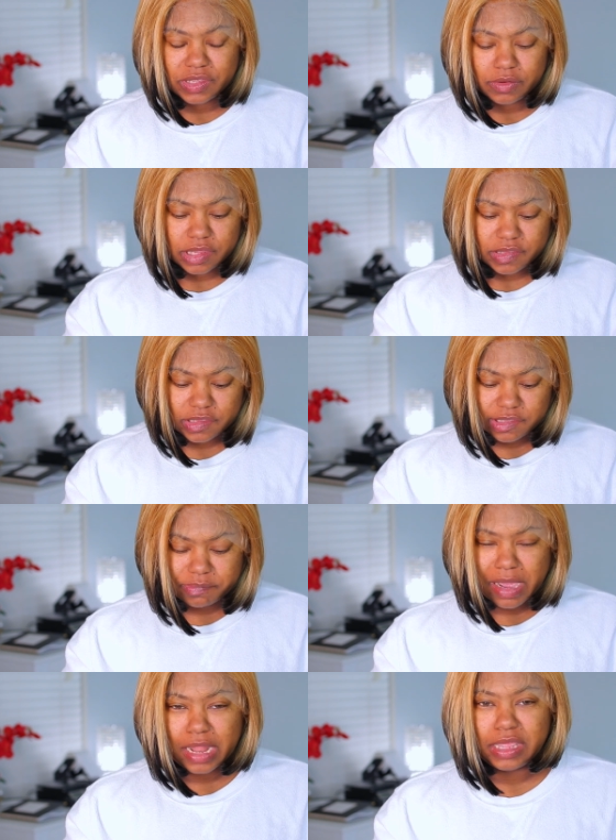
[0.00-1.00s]
So this
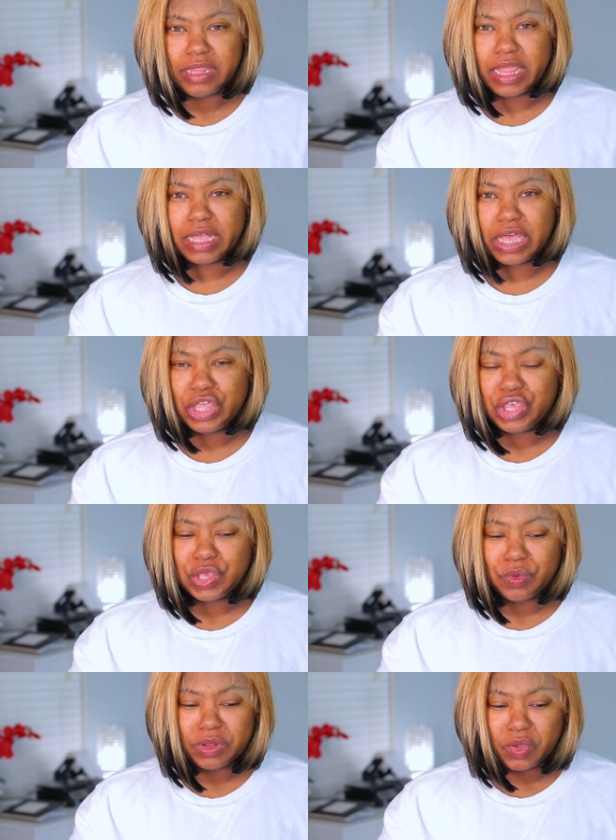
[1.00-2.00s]
is probably like a
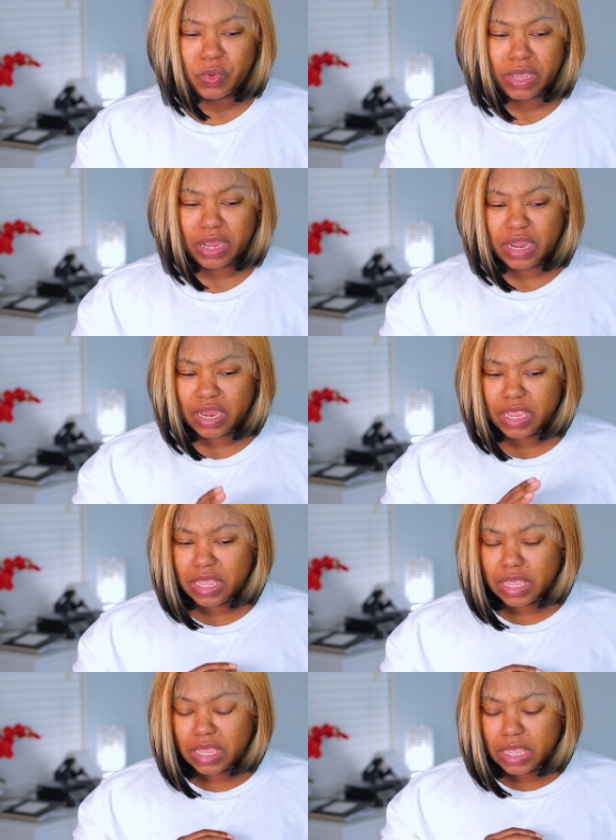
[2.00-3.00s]
unit where
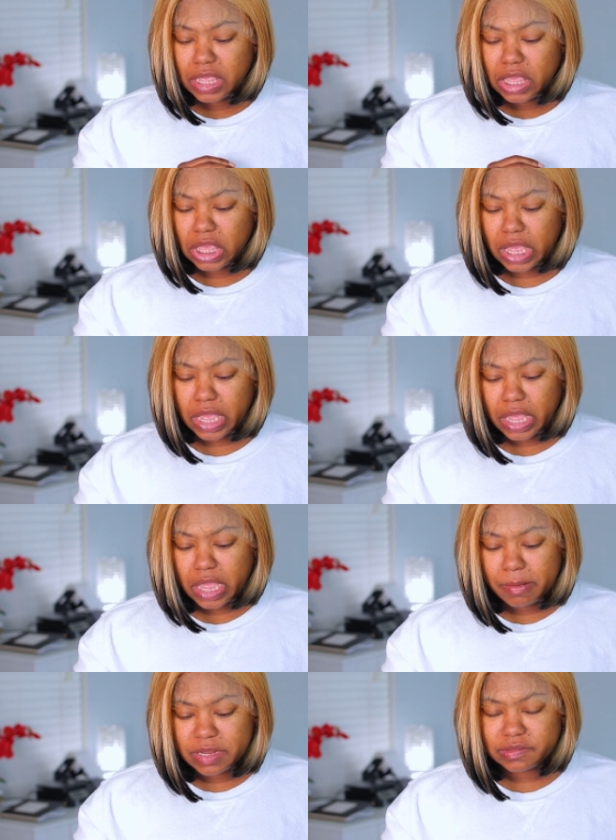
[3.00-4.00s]

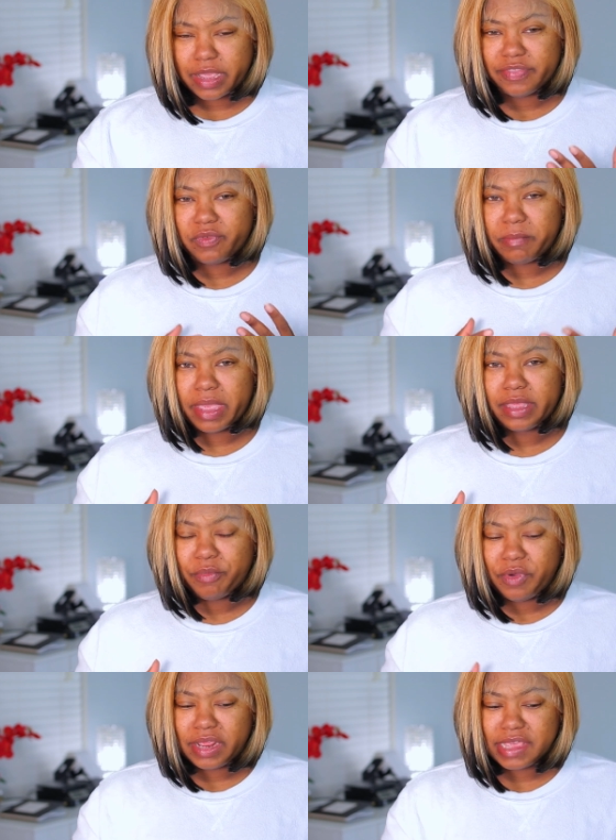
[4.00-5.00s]
I'm just gonna have to wear
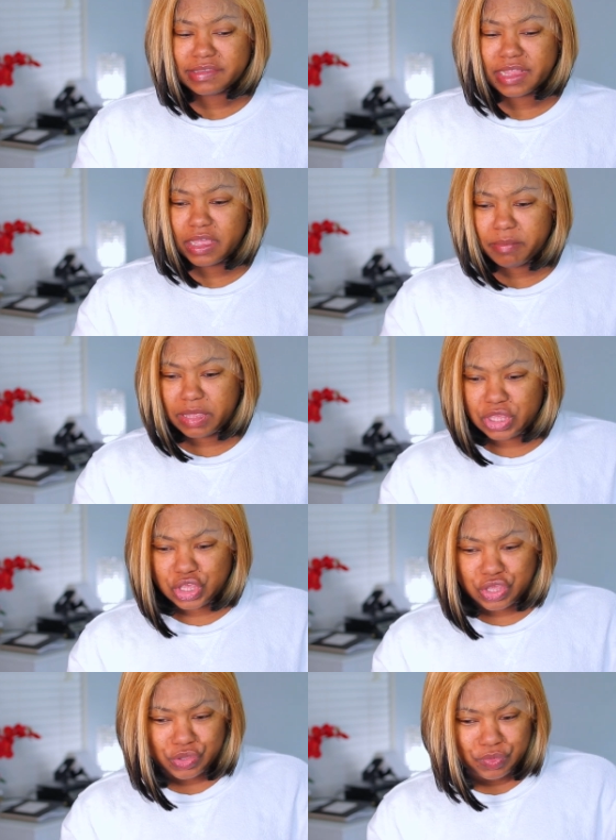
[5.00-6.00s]
makeup with it. It's not gonna be
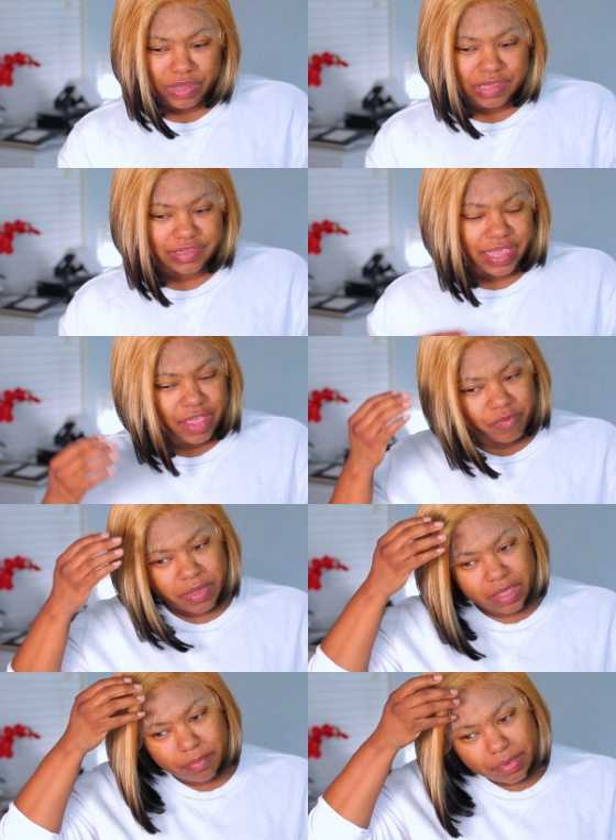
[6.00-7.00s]
cute unless I have
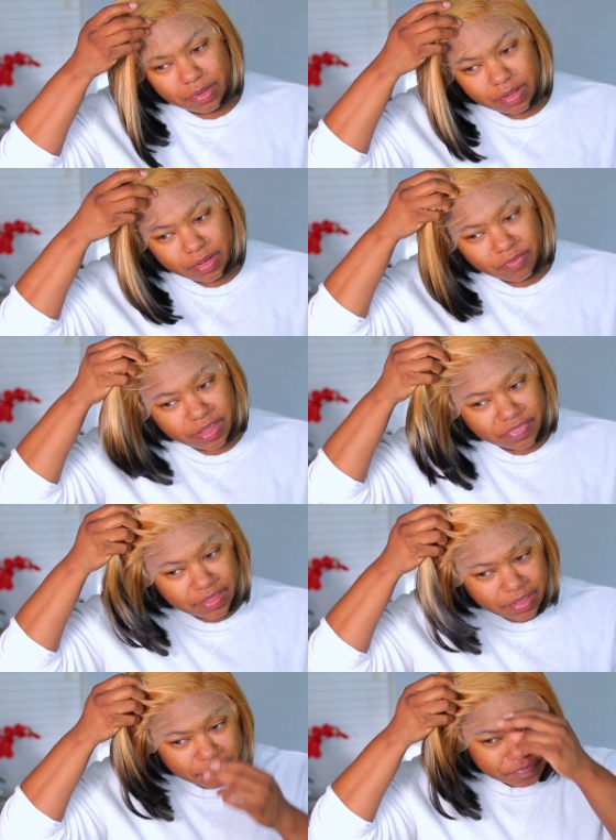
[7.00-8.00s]
makeup on
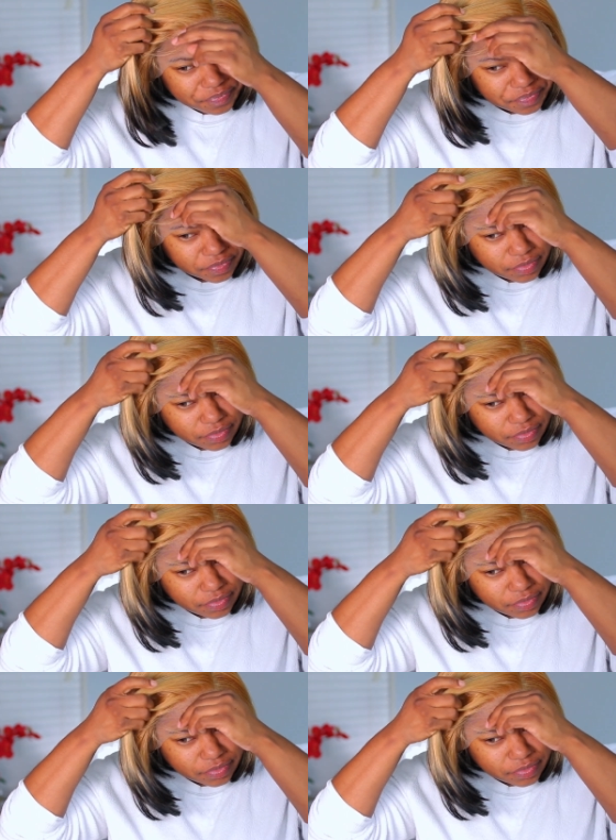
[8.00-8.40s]
with it.